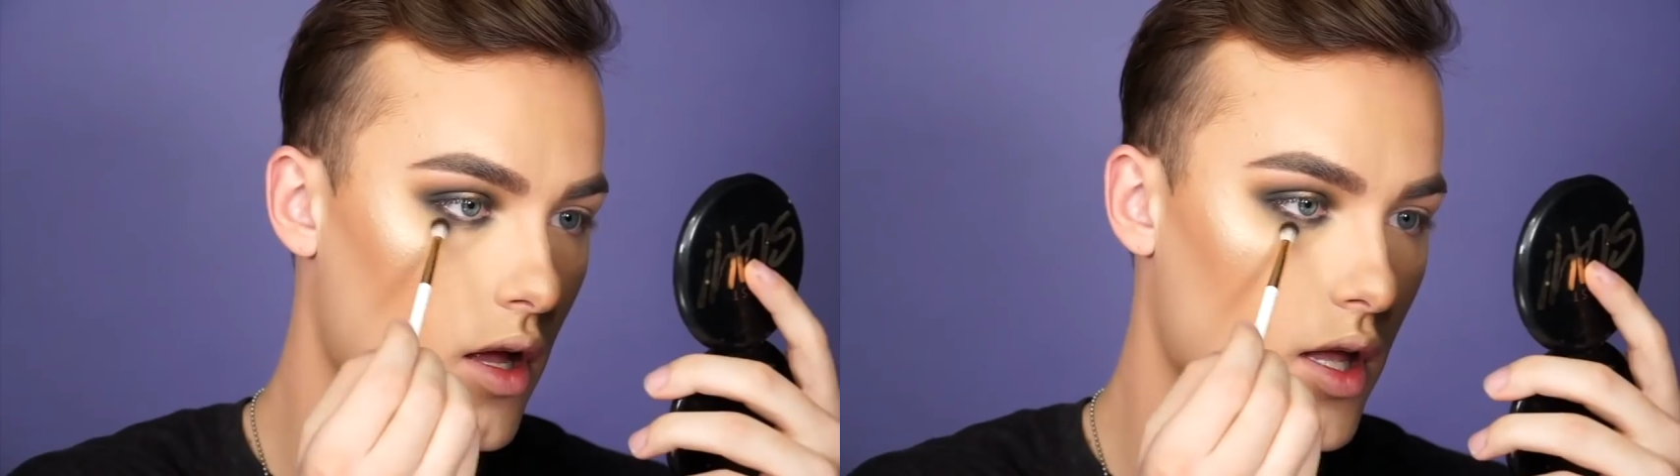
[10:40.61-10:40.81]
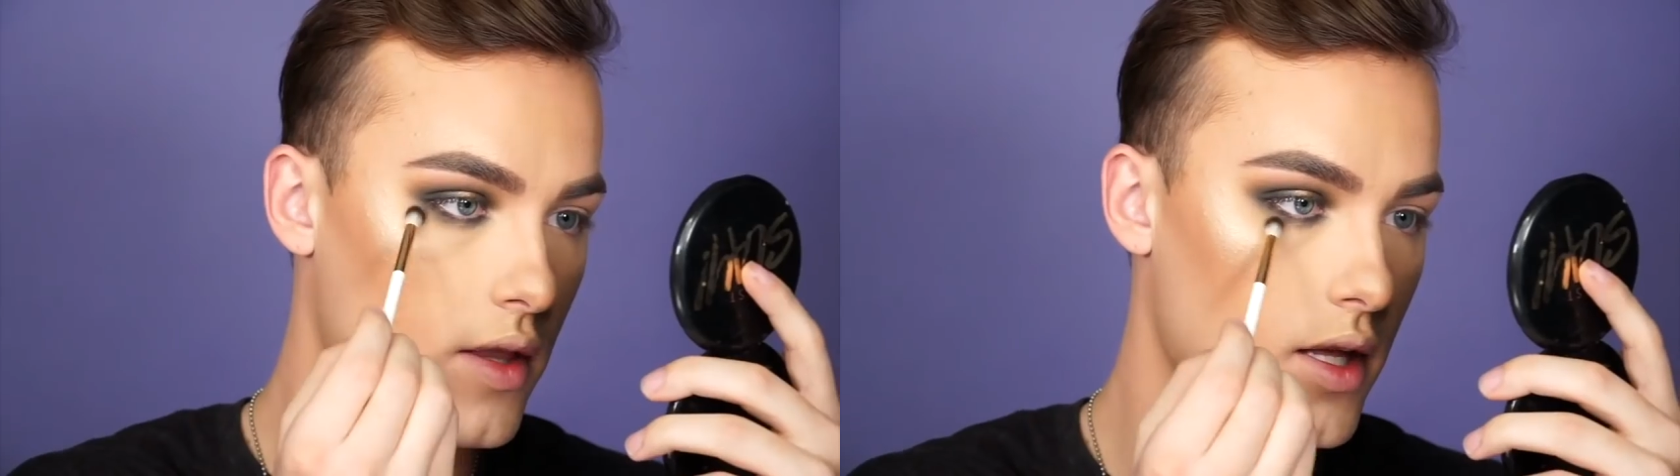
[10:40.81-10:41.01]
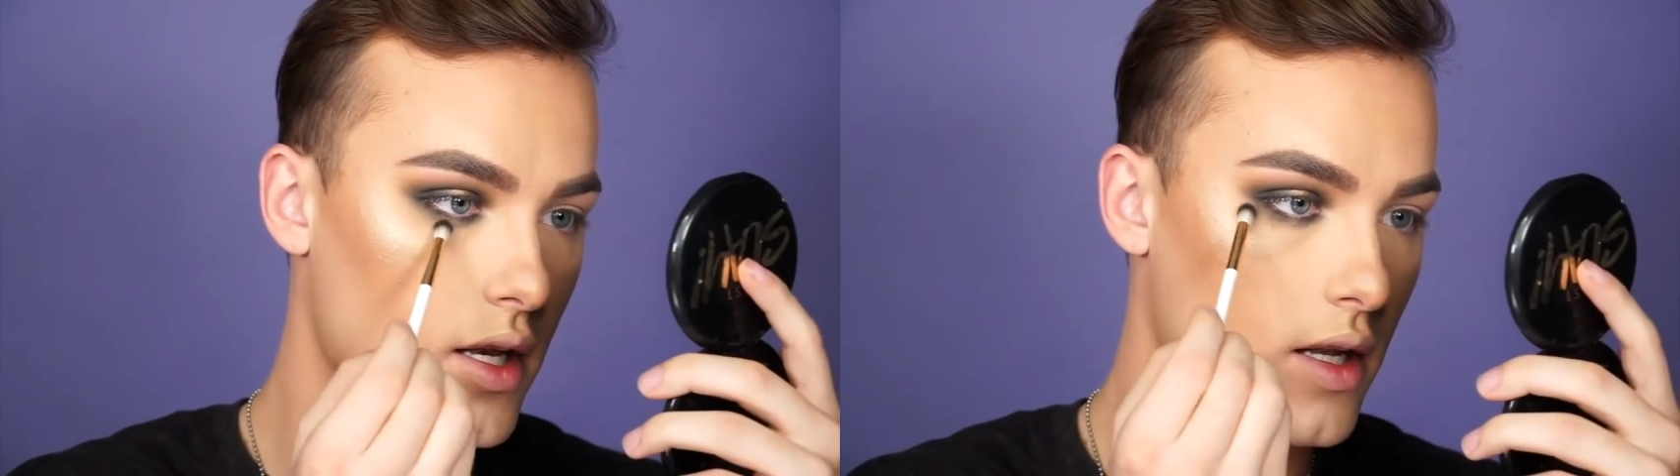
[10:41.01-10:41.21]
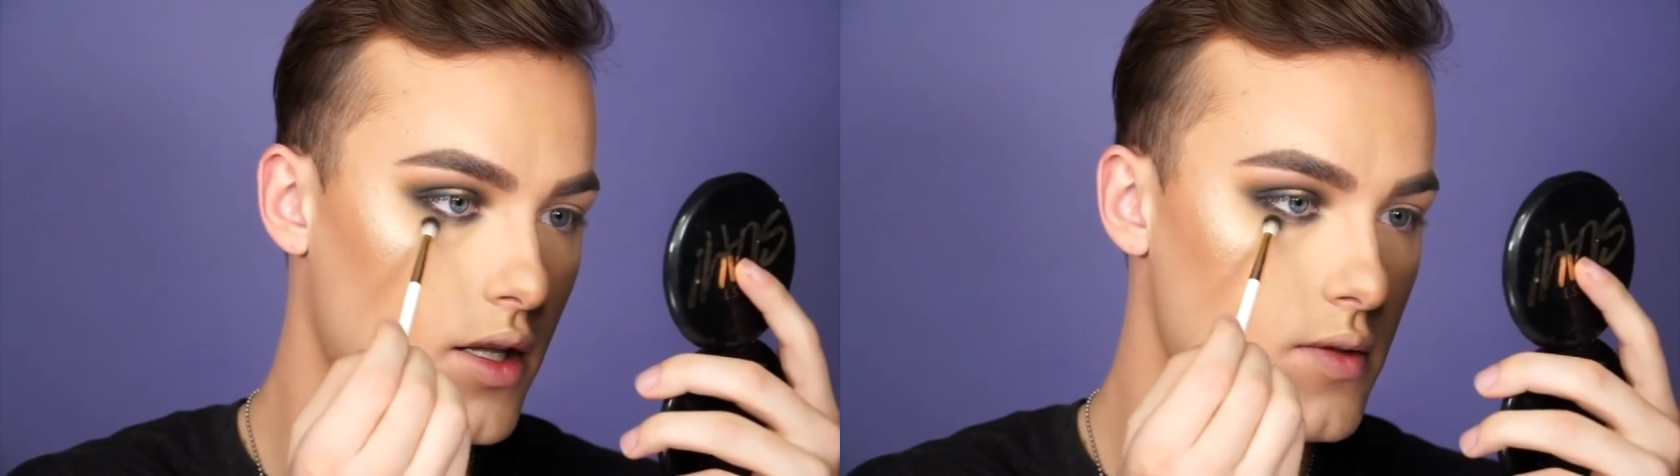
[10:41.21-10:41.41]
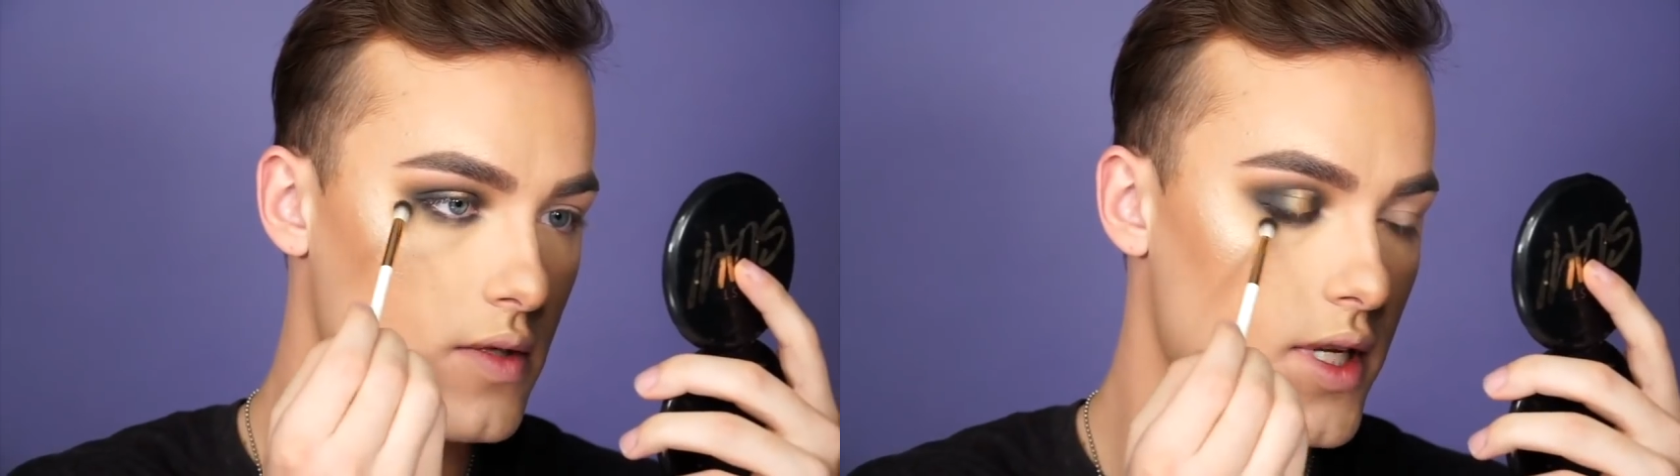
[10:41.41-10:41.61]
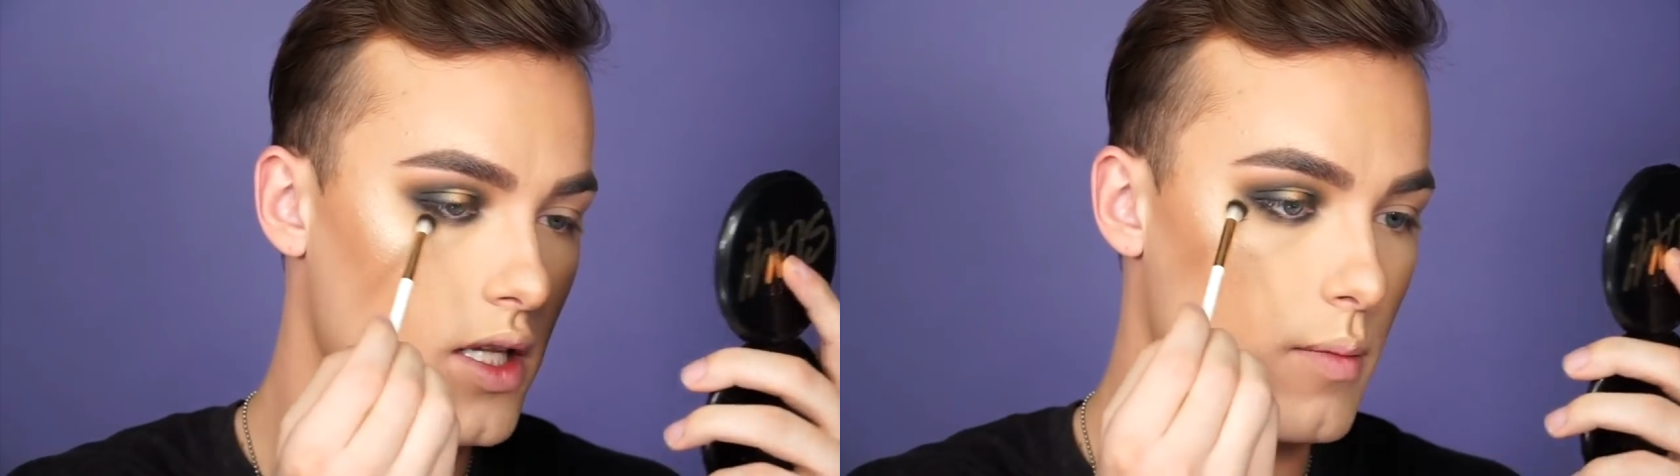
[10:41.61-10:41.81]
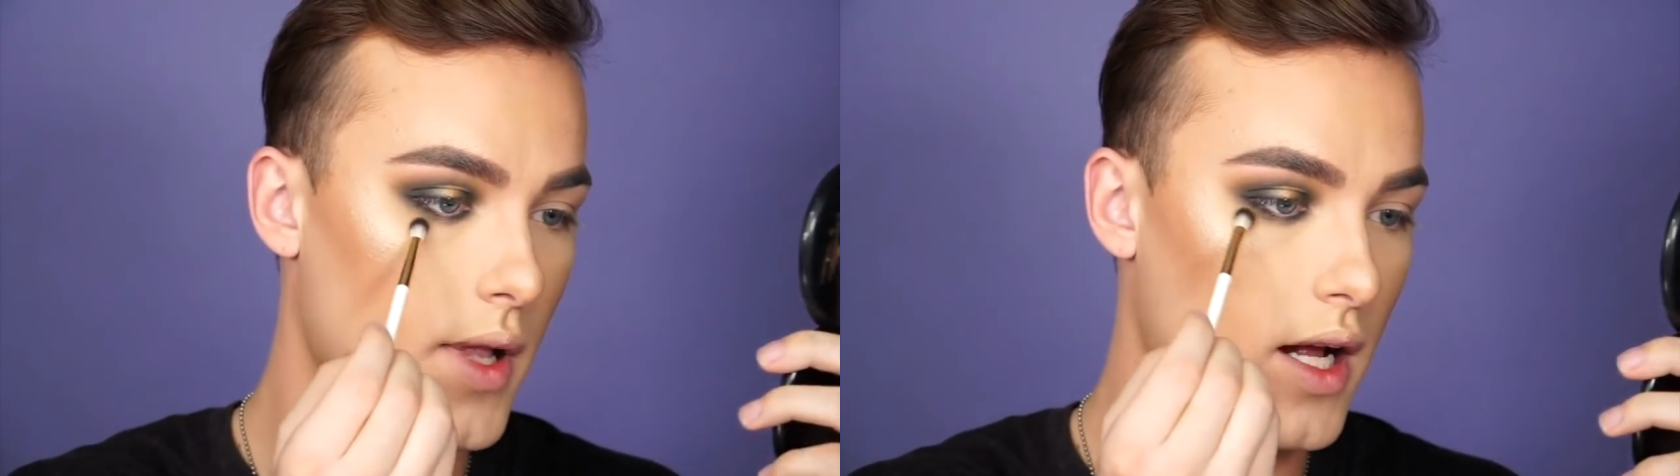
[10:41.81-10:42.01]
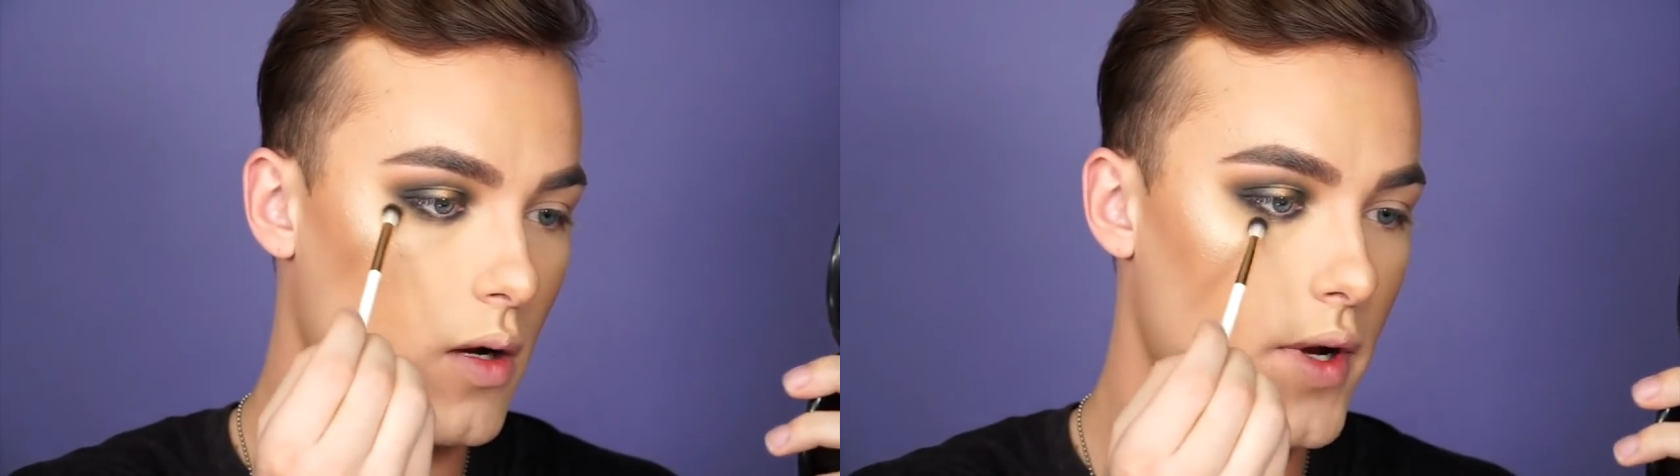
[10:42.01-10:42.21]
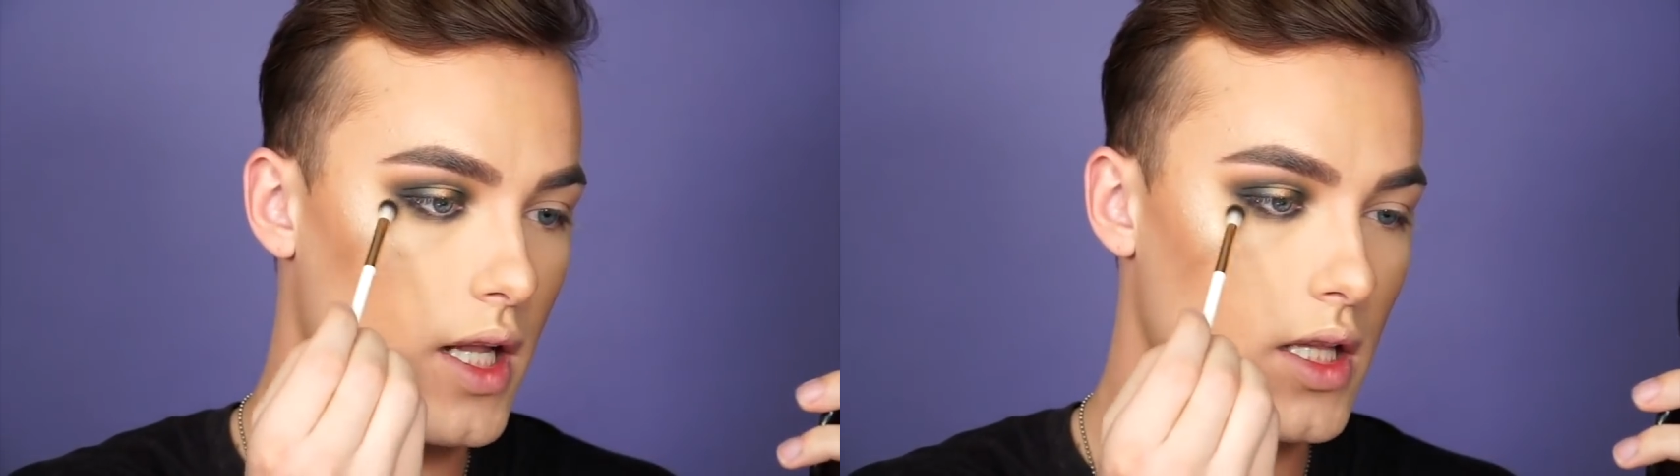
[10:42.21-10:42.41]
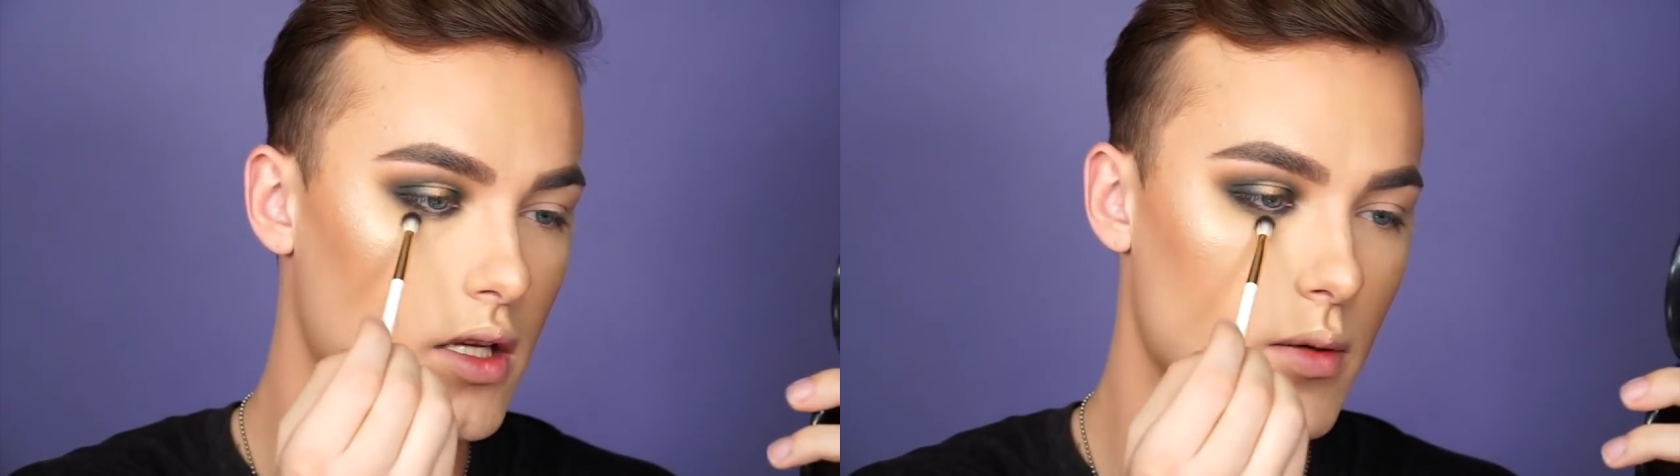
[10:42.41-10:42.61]
And then this will take the black away
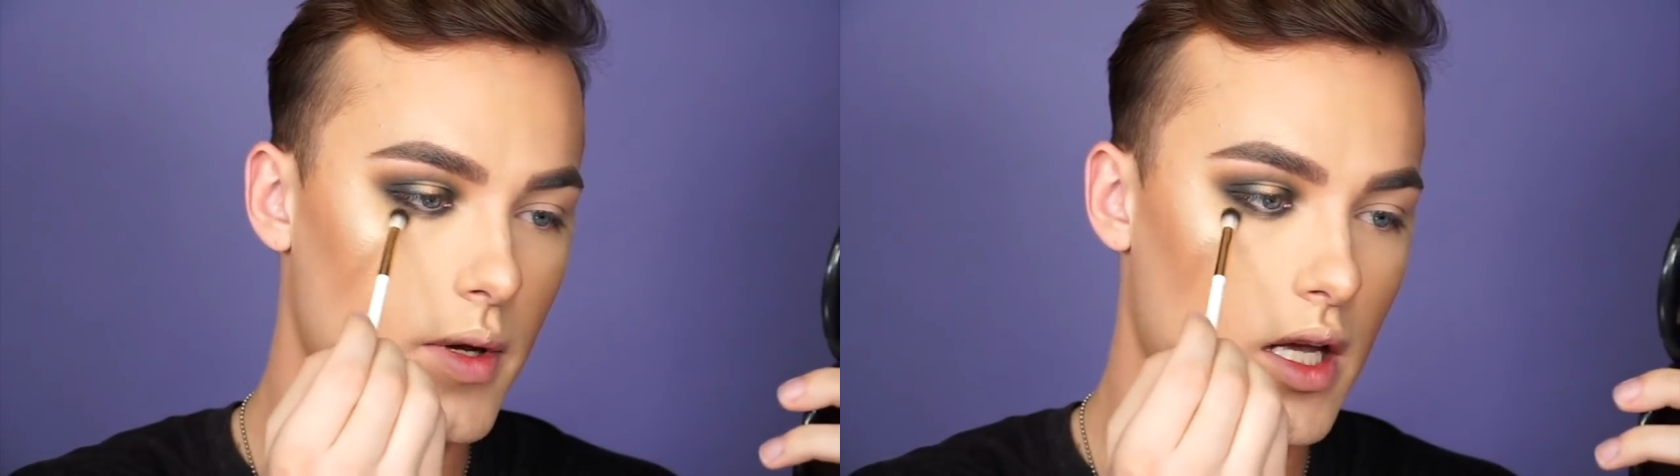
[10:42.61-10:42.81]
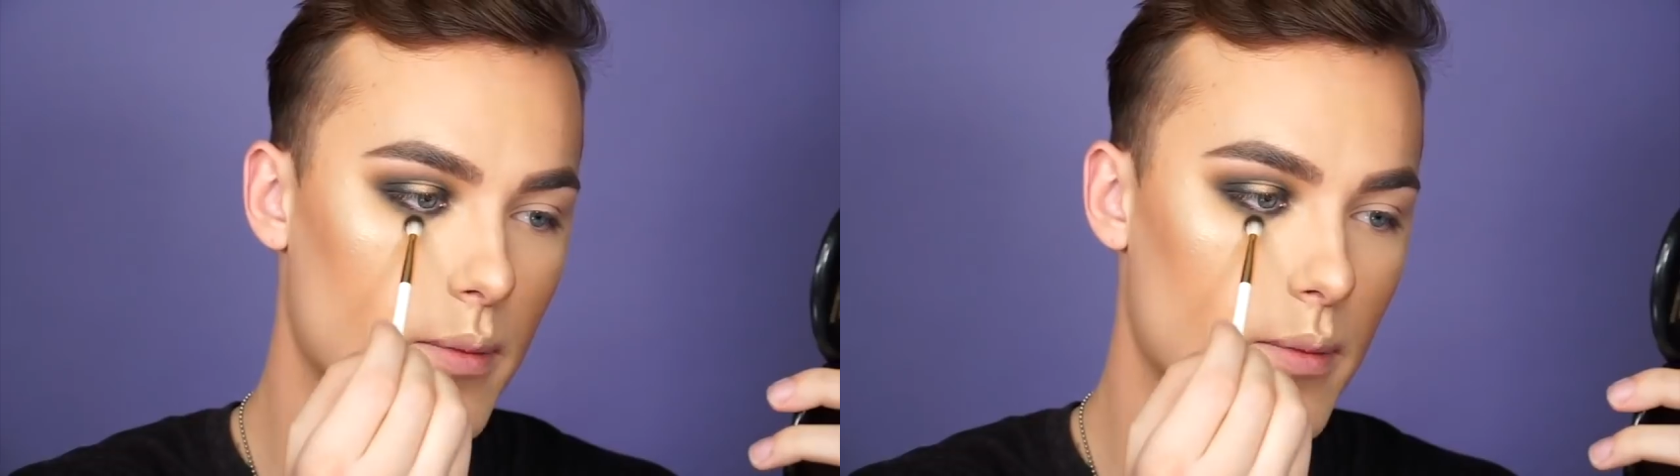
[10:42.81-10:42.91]
a little bit,